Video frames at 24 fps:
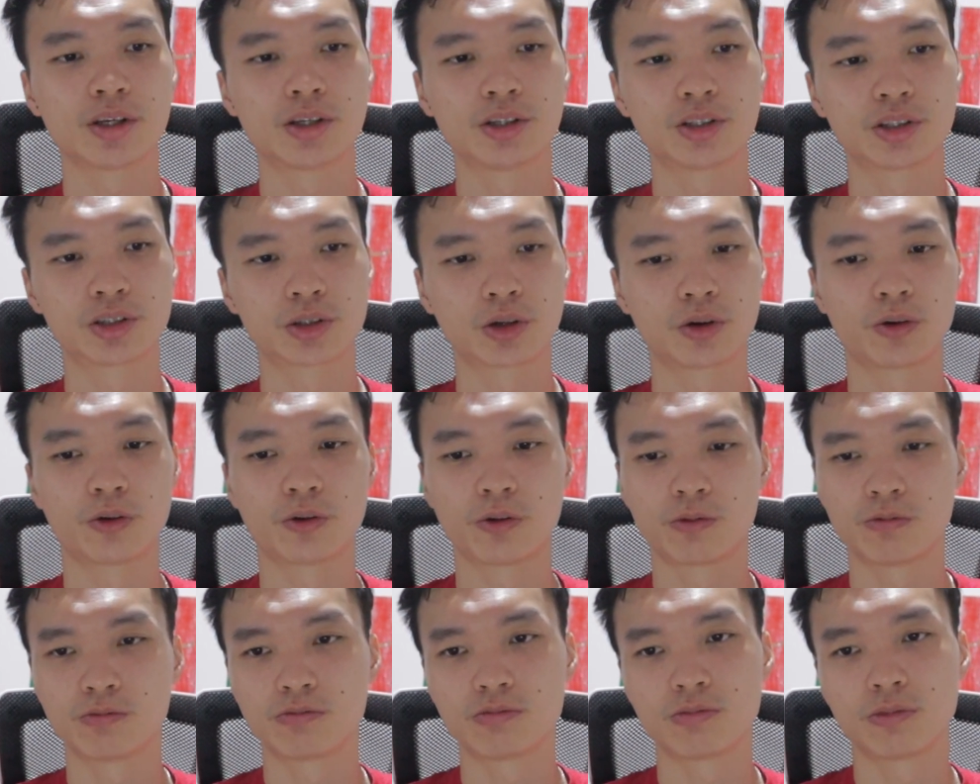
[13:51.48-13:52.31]

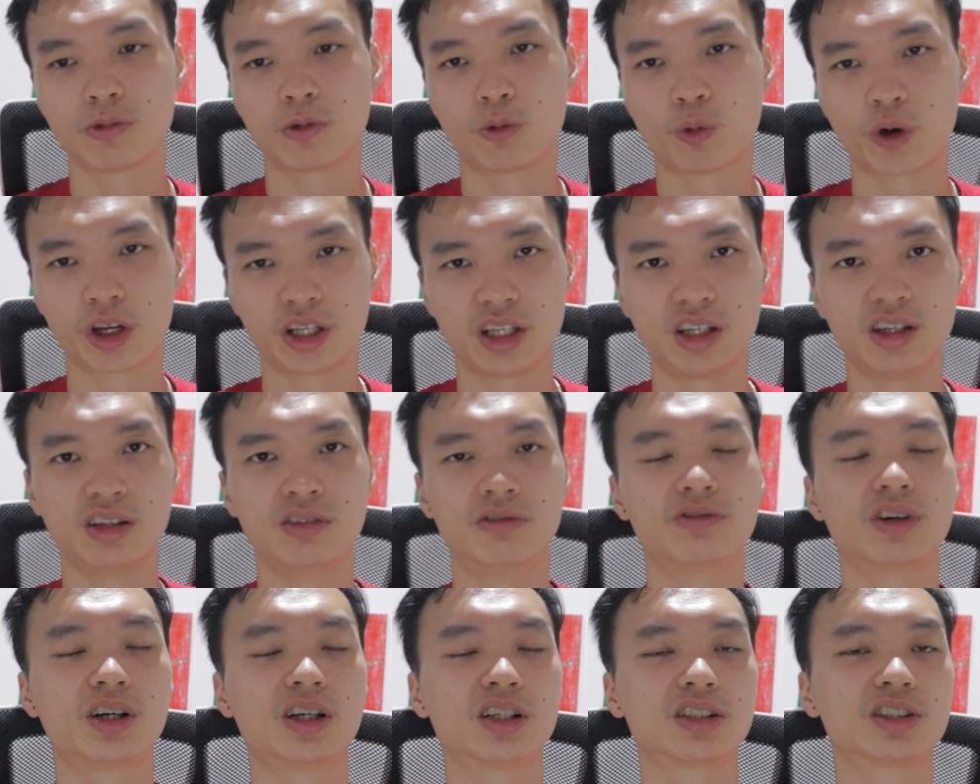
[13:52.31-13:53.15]
So when he
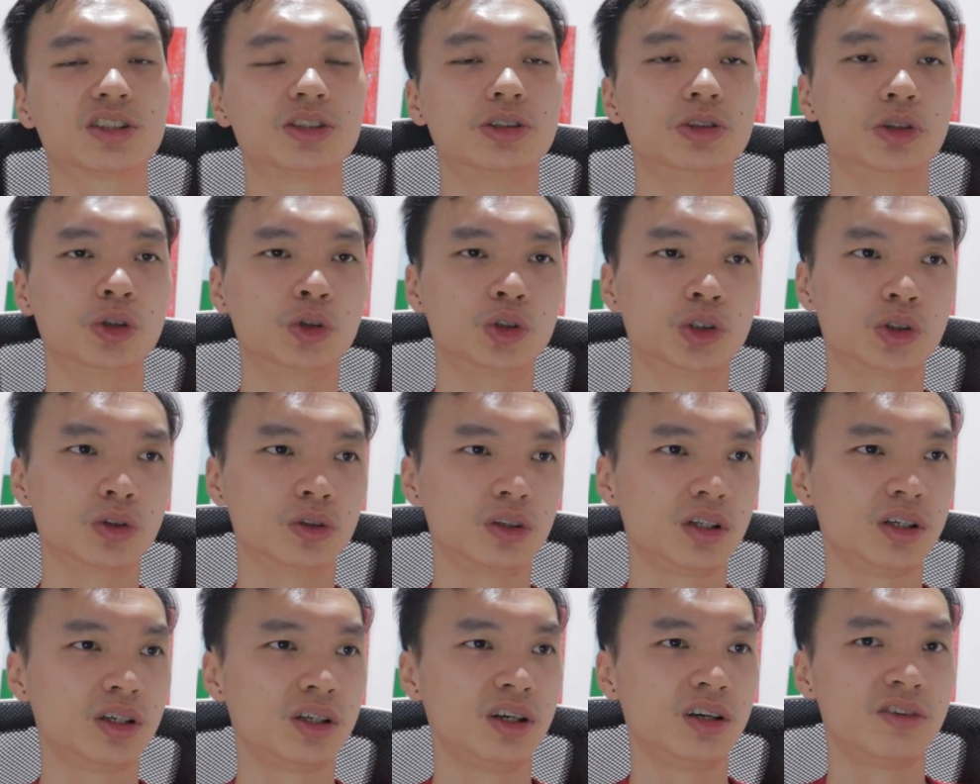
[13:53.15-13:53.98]
inverts,
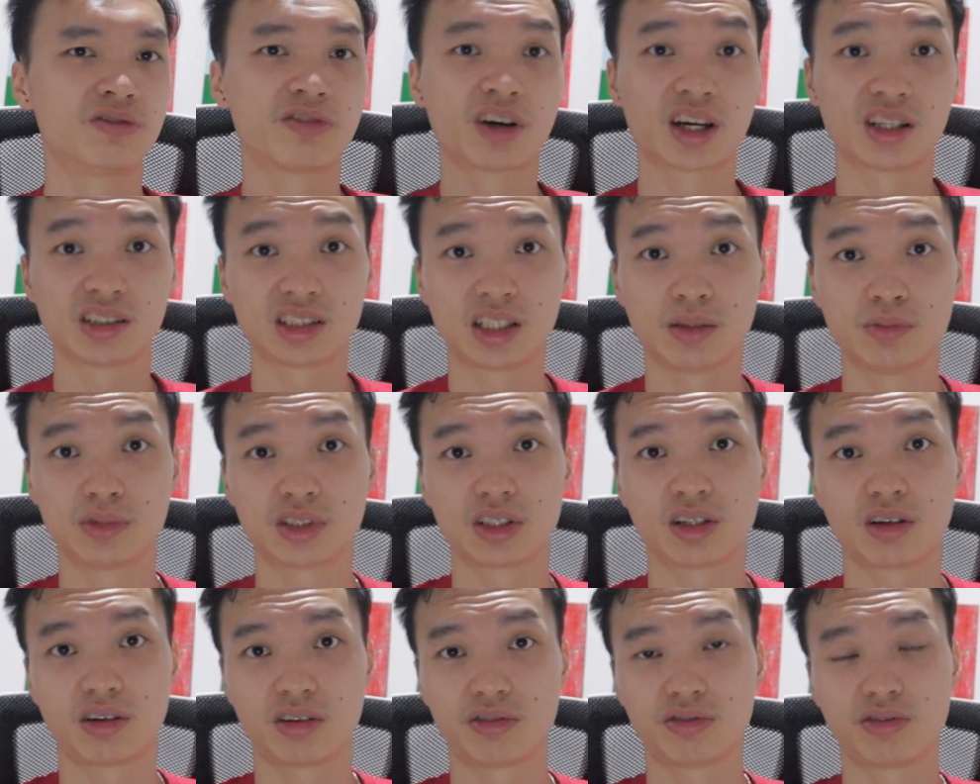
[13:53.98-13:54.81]
usually he finds
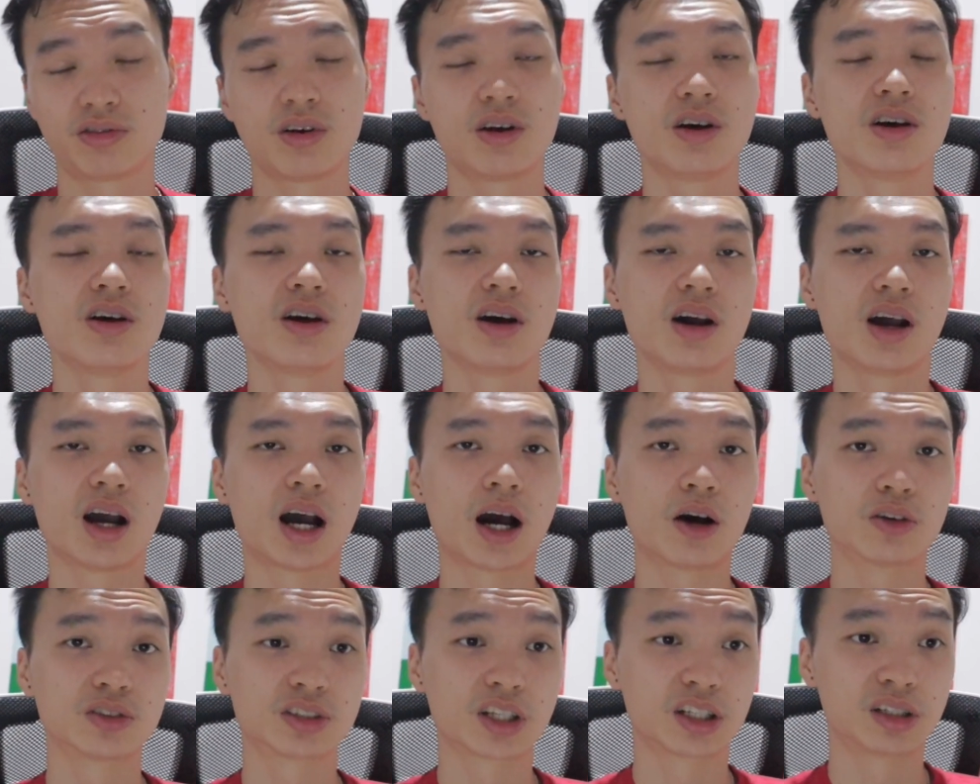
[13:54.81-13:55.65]
himself
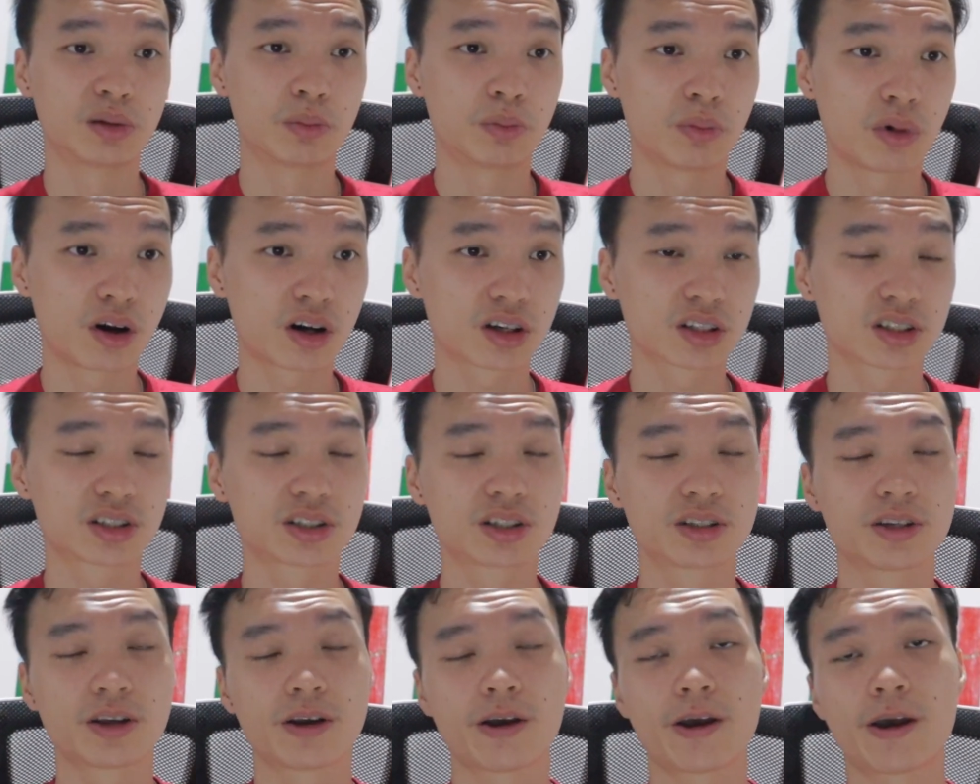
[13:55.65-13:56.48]
outside the
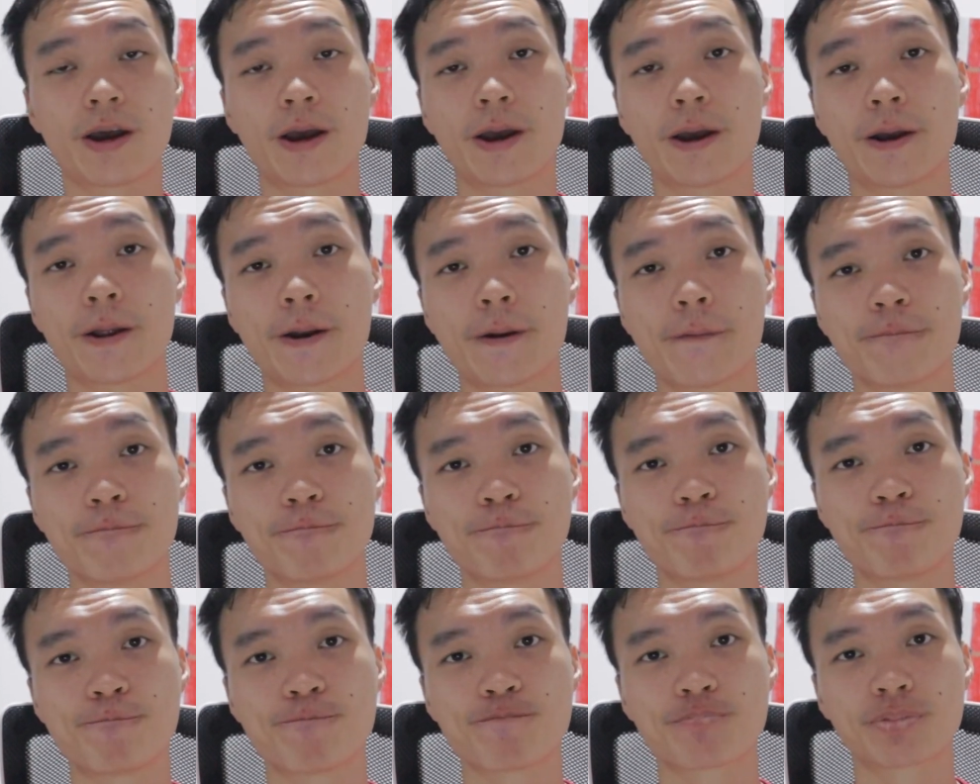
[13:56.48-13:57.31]
box,
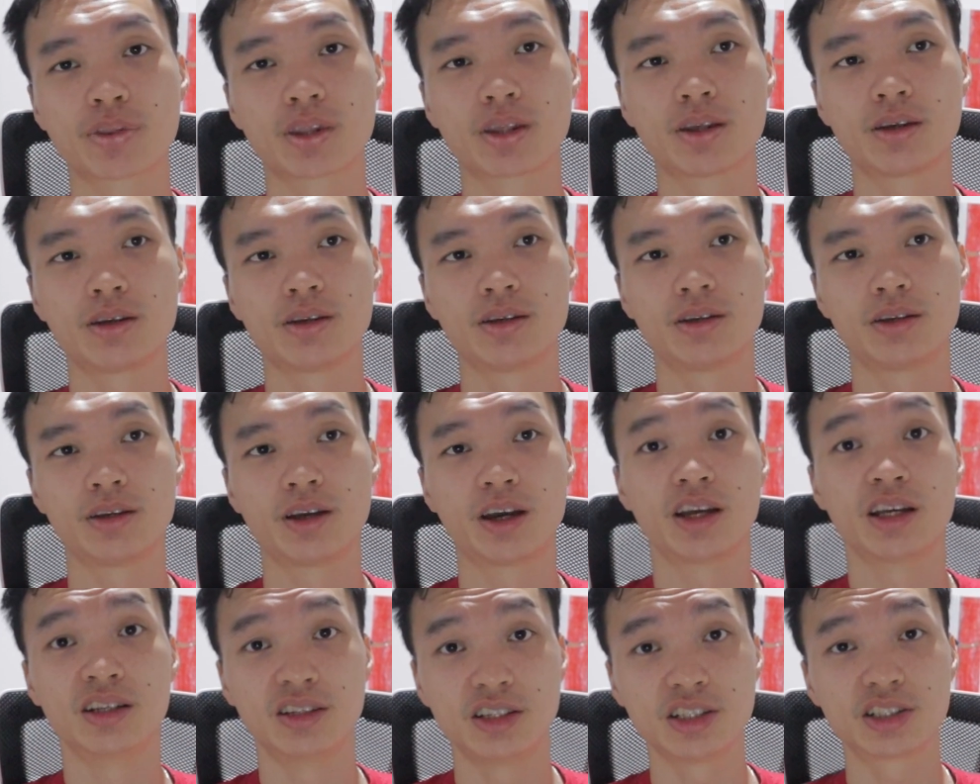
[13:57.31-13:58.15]
and yeah,
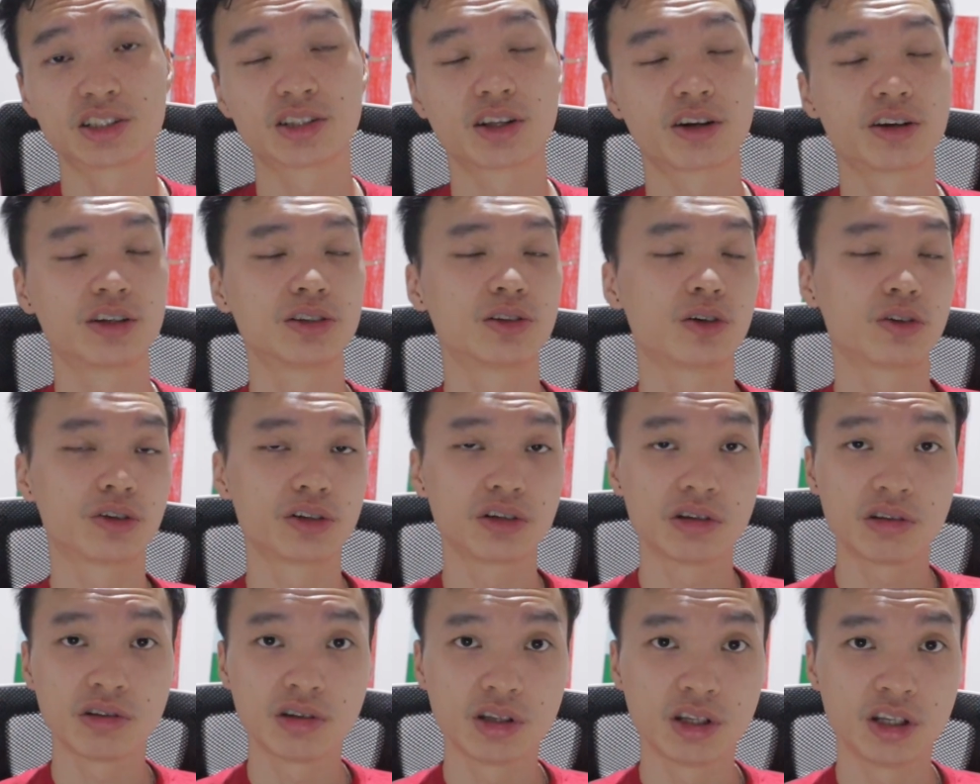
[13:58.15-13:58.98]
in this
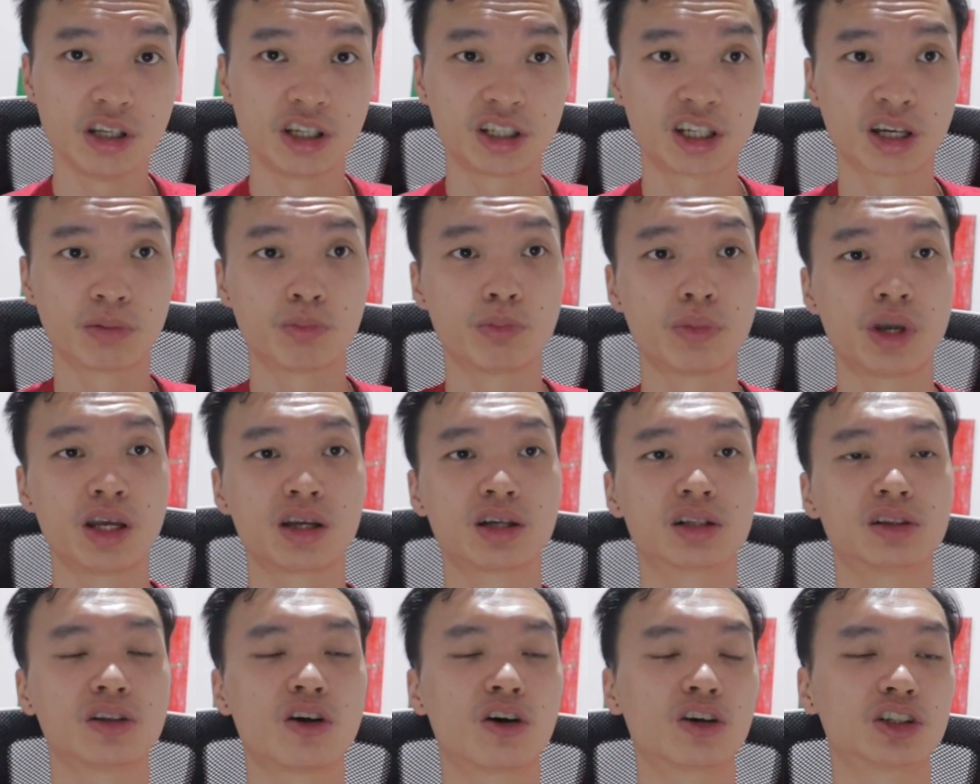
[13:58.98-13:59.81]
territory he can
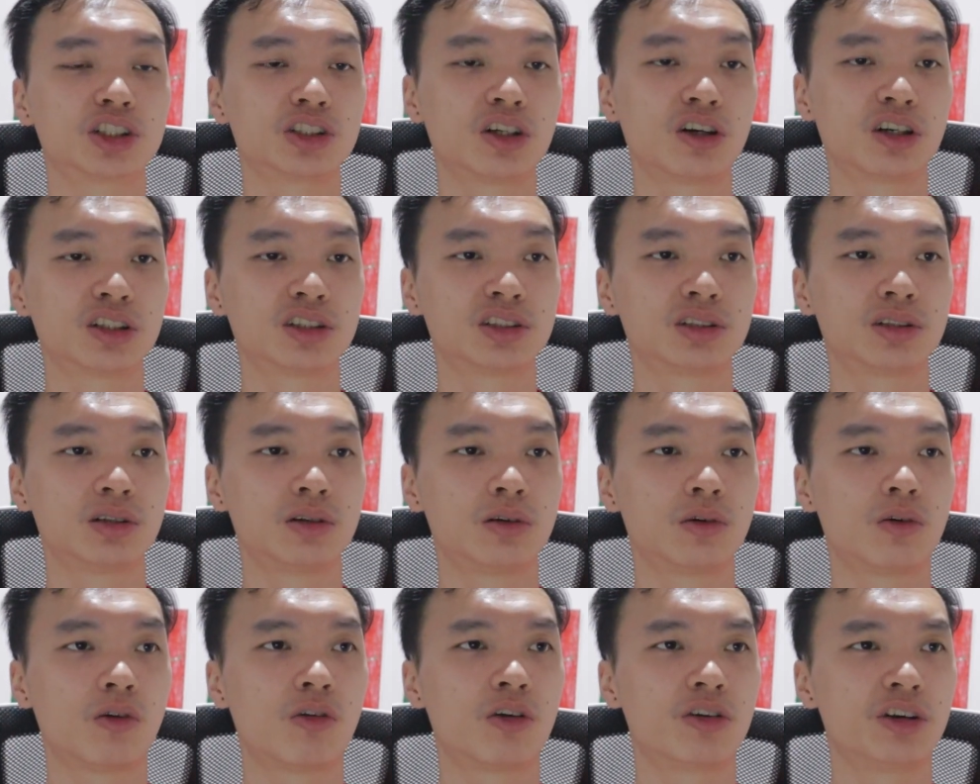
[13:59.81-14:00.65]
make long shots
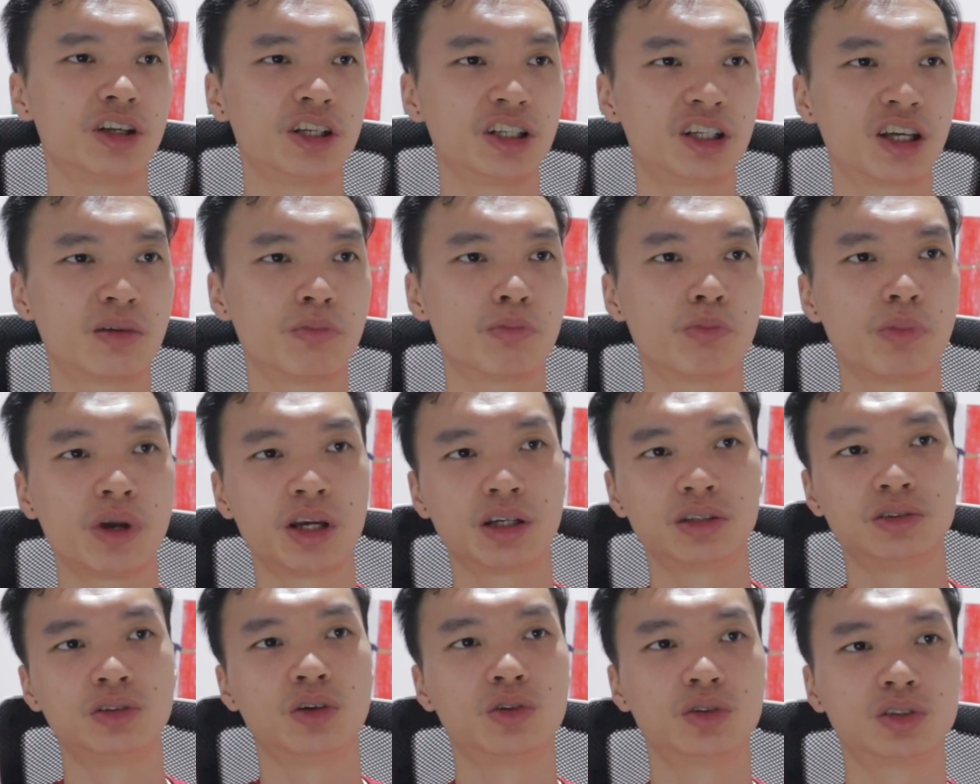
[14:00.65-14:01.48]
or he can
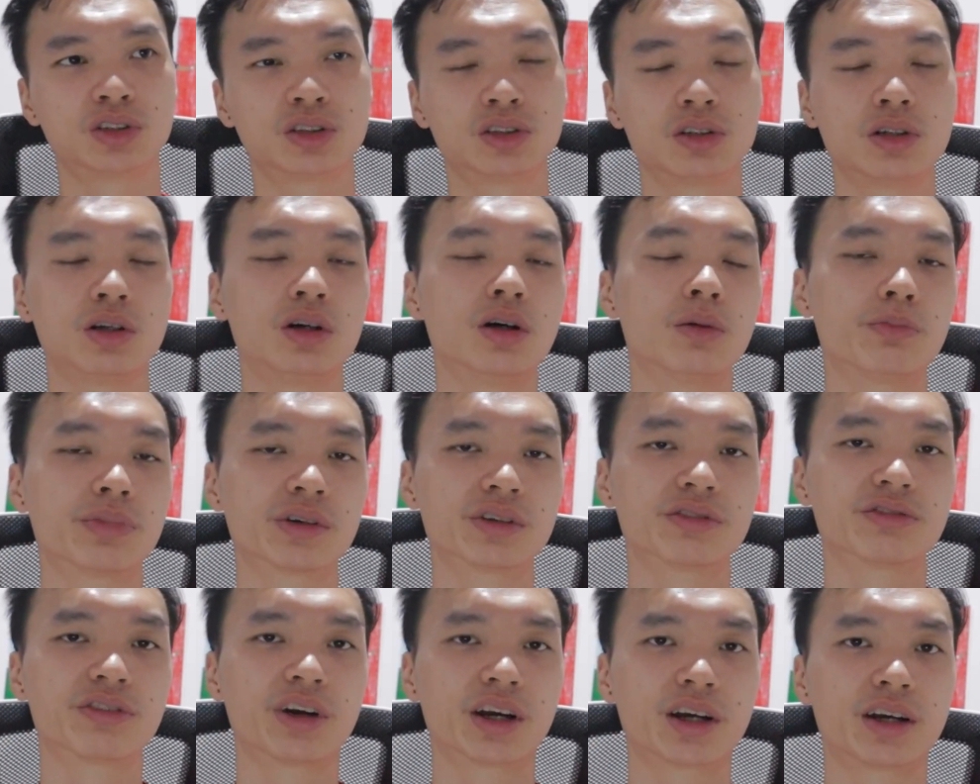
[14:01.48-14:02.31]
make those
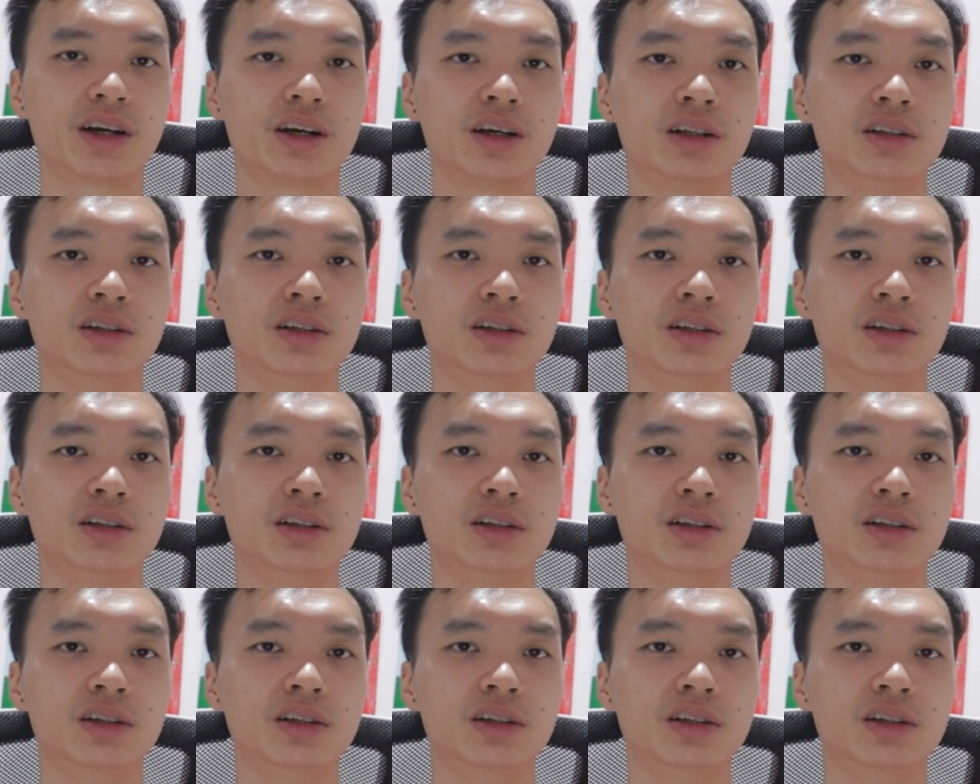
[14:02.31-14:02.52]
perfect